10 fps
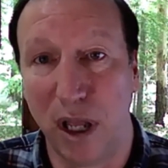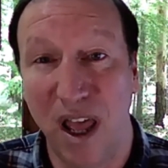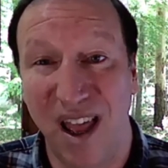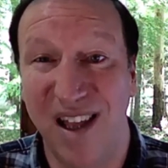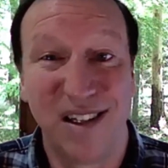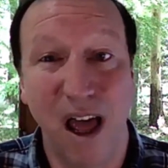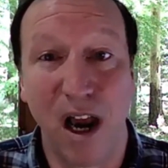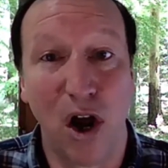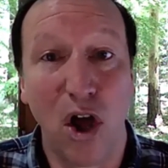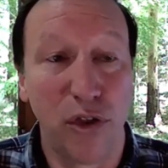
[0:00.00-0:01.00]
Mm-hmm. It's not
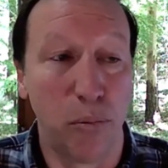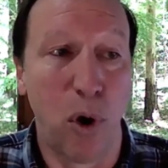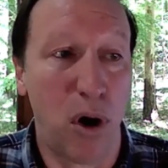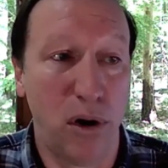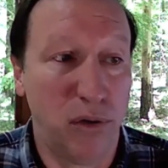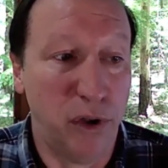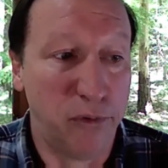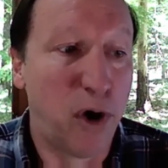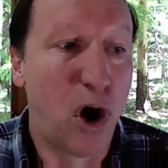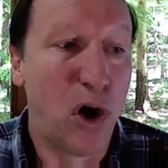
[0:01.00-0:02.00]
all the
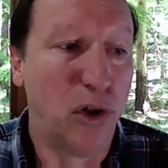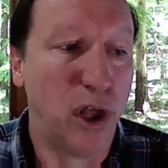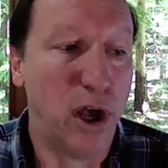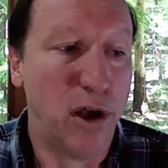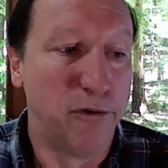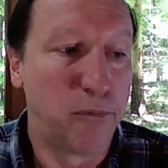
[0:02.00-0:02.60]
fault of